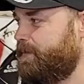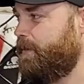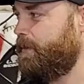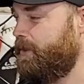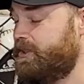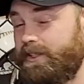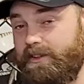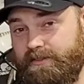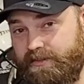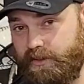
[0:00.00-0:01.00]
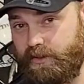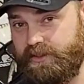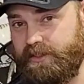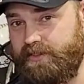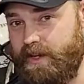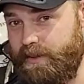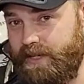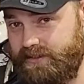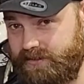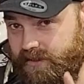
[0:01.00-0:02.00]
I'll be watching on UFC Fight
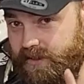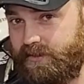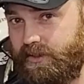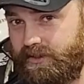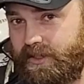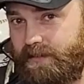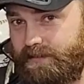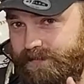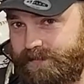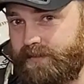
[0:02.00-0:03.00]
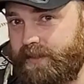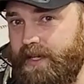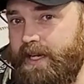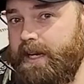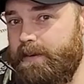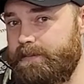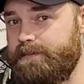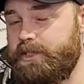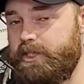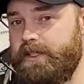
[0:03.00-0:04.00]
Pass, very first time.
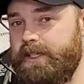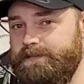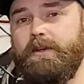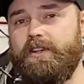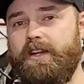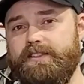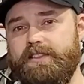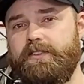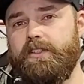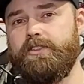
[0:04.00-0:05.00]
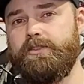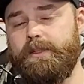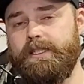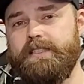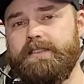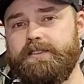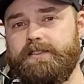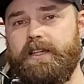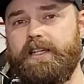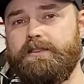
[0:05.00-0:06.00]
Tune in. If you like these interviews, please
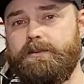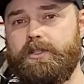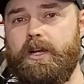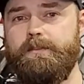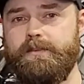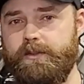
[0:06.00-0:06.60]
like and subscribe.